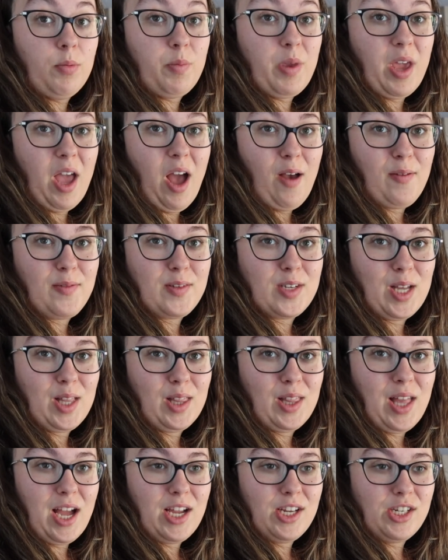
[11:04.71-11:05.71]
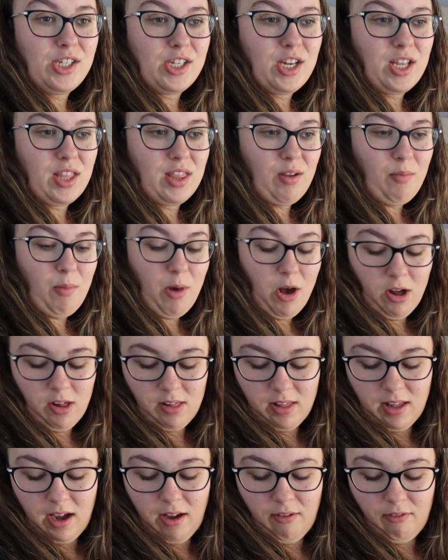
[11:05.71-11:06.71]
be off to Lush and the mall
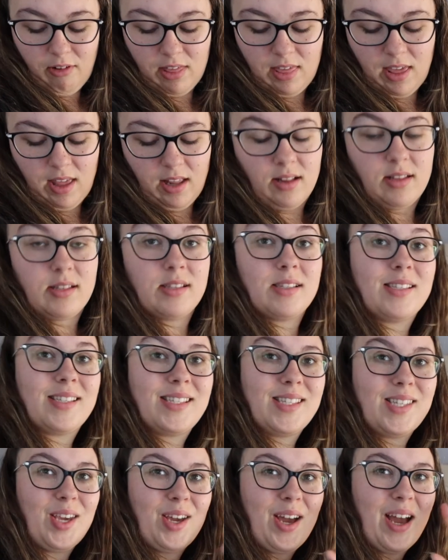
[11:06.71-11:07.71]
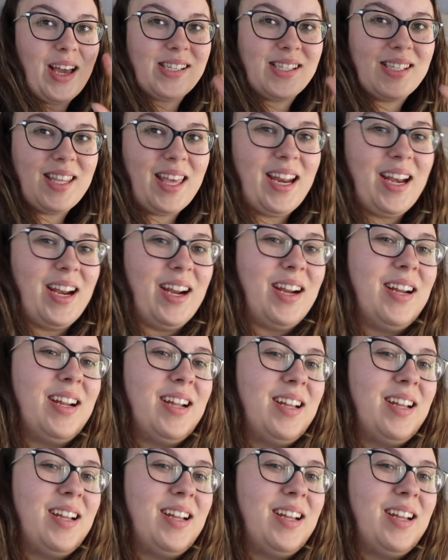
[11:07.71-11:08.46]
and everything. See you guys later.